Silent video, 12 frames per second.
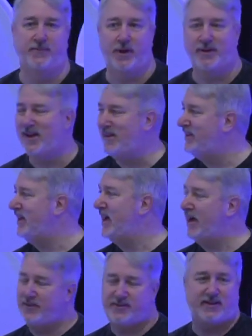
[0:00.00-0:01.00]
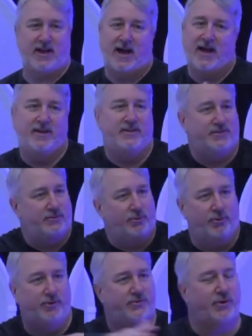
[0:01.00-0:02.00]
Okay, yeah, this guy is,
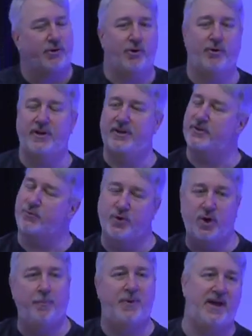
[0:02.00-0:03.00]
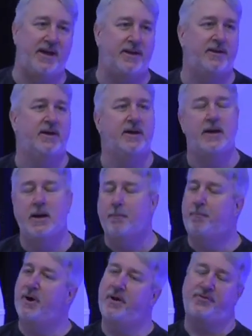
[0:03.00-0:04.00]
or this girl is a real pain,
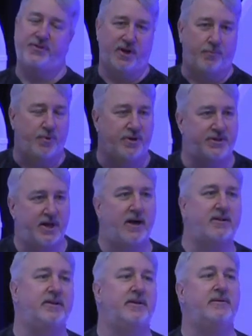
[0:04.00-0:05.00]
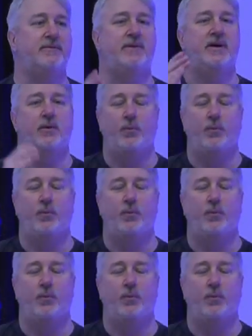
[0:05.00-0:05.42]
but they're productive.